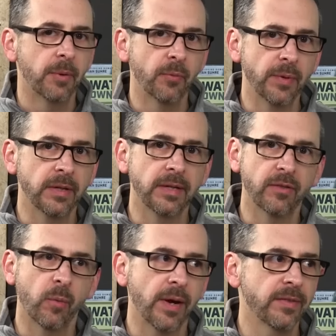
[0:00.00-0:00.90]
But really,
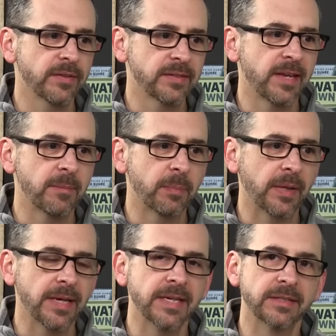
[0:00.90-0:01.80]
the way this game
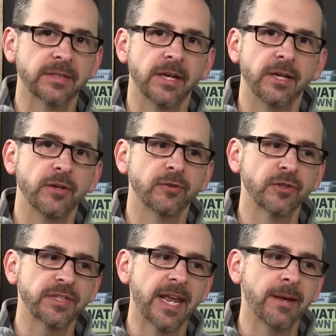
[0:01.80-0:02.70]
plays, you're
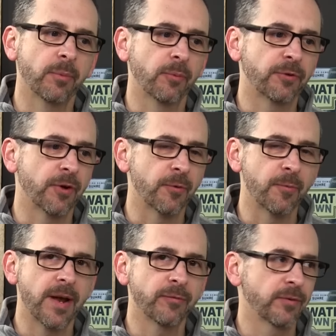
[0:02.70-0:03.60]
just able to
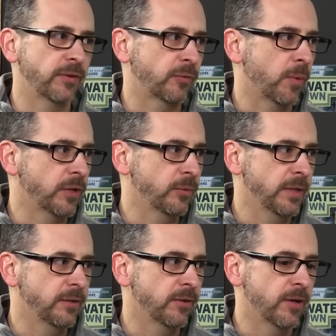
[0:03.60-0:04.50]
reference what you
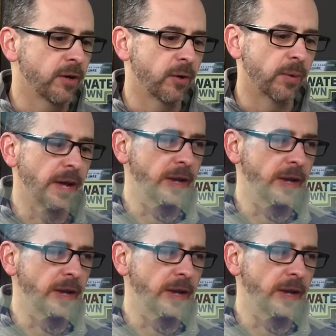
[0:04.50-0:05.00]
need to know